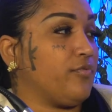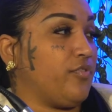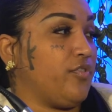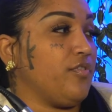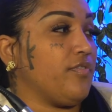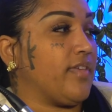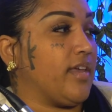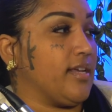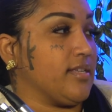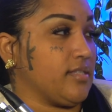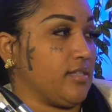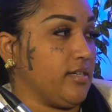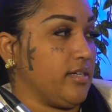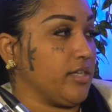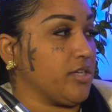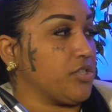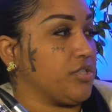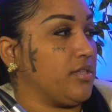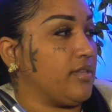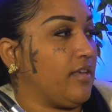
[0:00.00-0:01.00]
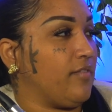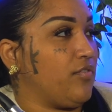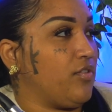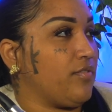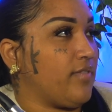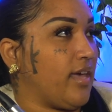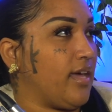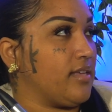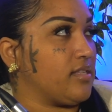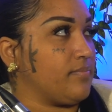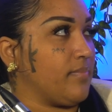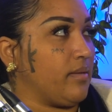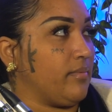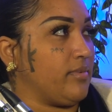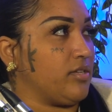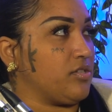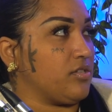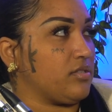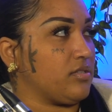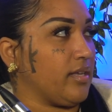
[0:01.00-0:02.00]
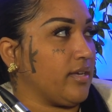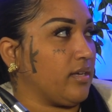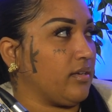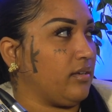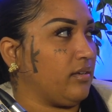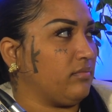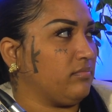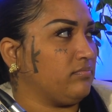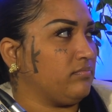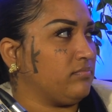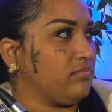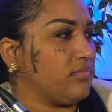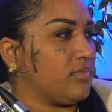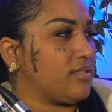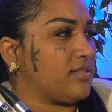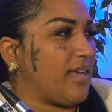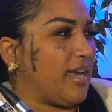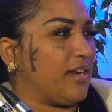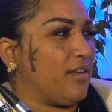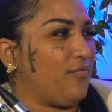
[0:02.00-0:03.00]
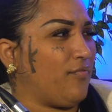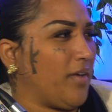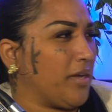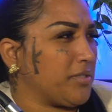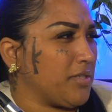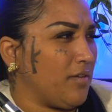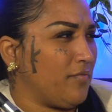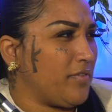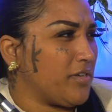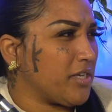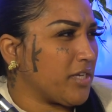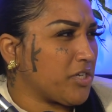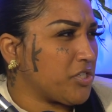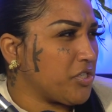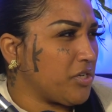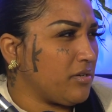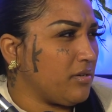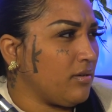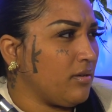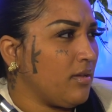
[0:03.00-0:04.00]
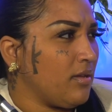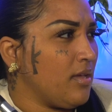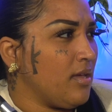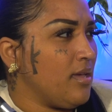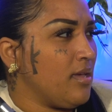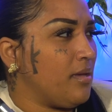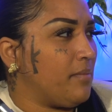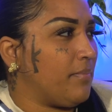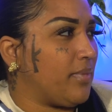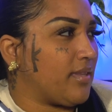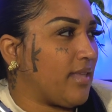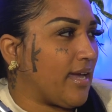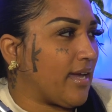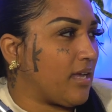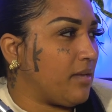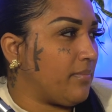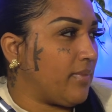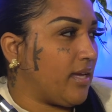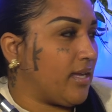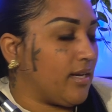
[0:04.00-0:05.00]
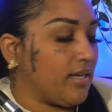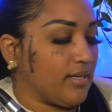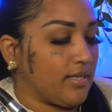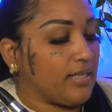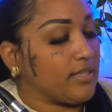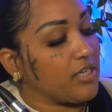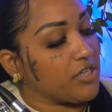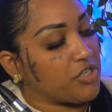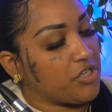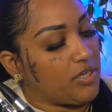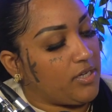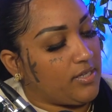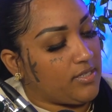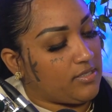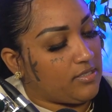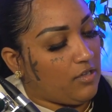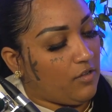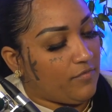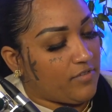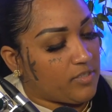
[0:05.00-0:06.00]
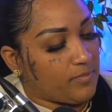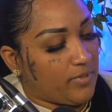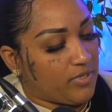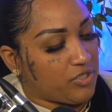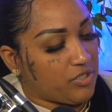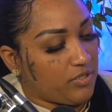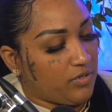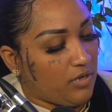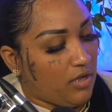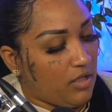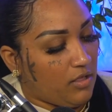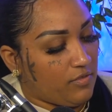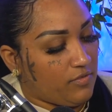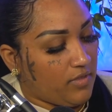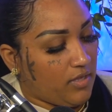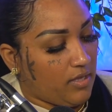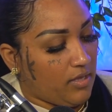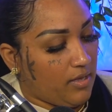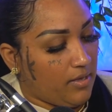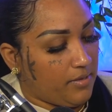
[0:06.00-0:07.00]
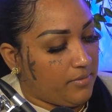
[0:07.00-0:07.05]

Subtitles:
view that as an addiction. They view that as maybe just like a side effect of addiction, but that can be an addiction in itself, especially all the